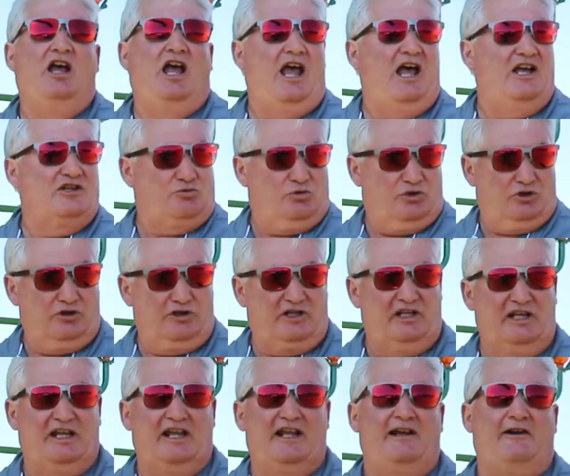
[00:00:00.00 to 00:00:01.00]
as we're
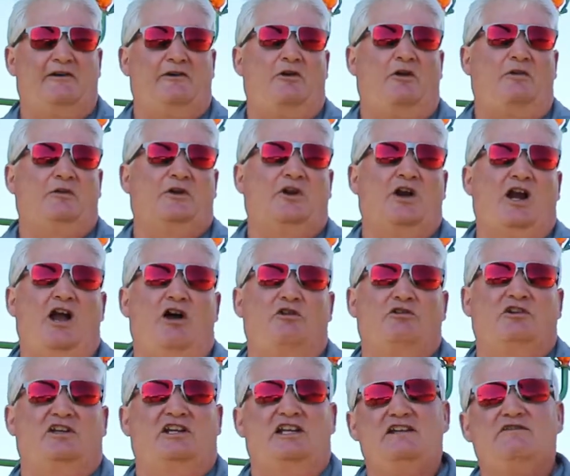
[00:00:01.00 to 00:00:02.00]
looking at it on the
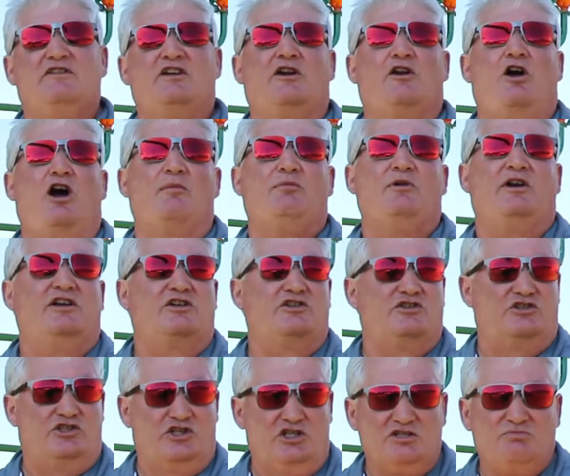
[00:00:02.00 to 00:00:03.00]
ground, and even an operator
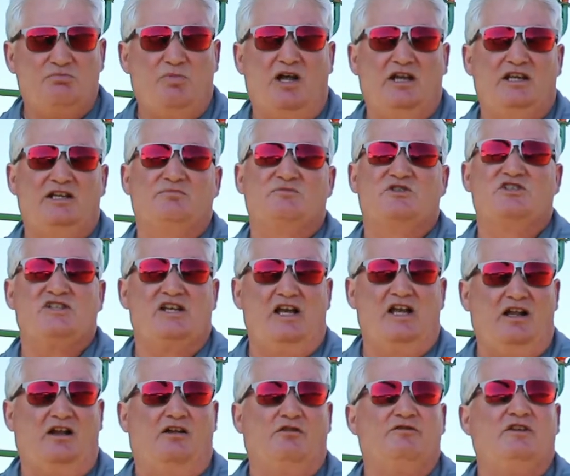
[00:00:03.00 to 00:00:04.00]
just by
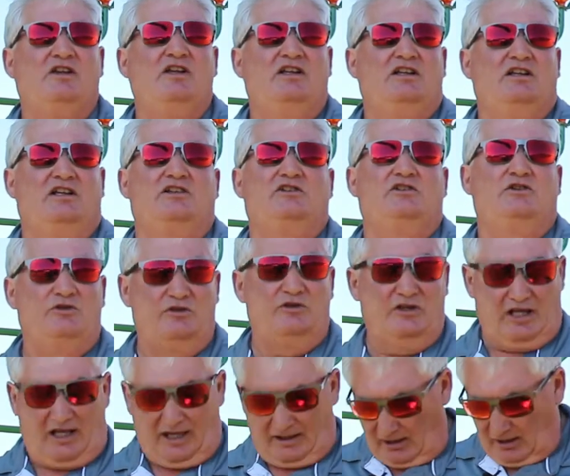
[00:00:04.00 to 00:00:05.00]
himself can do
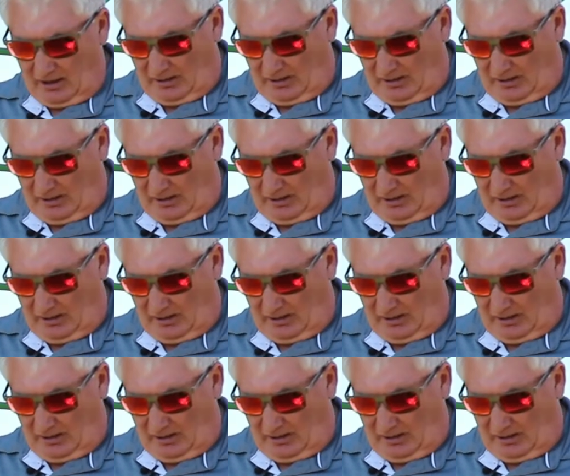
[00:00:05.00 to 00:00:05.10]
that.